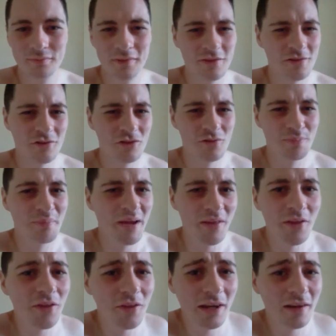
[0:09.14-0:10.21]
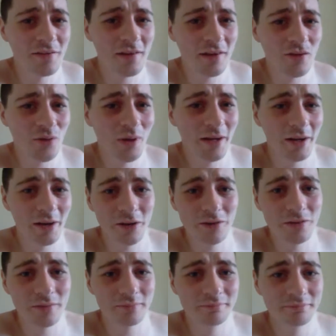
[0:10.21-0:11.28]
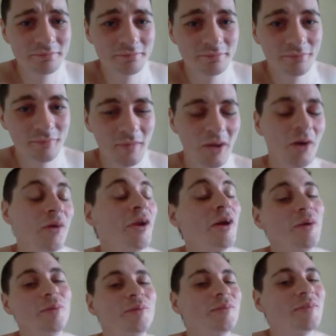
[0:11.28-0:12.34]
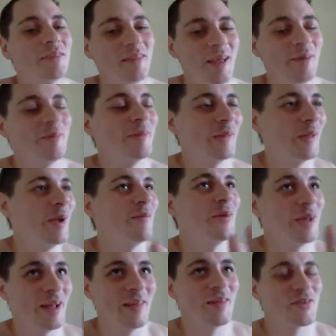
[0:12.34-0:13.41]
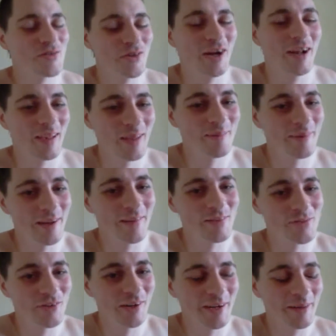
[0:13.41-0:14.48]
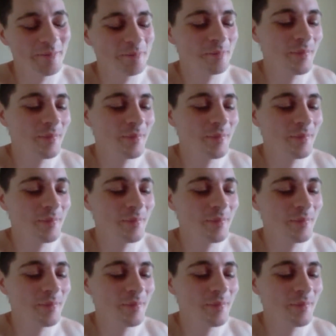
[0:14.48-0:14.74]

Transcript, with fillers: Is it just me that thinks that's quite odd? Oh no, let, let me get this right, let me get this right.